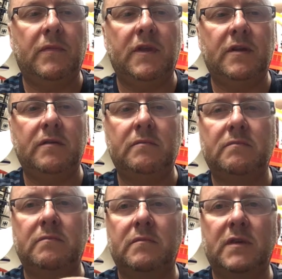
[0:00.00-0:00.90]
than
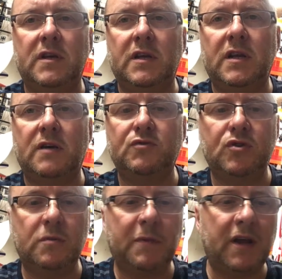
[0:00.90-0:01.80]
it allows
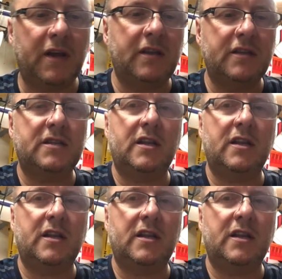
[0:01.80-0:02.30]
you to plug in this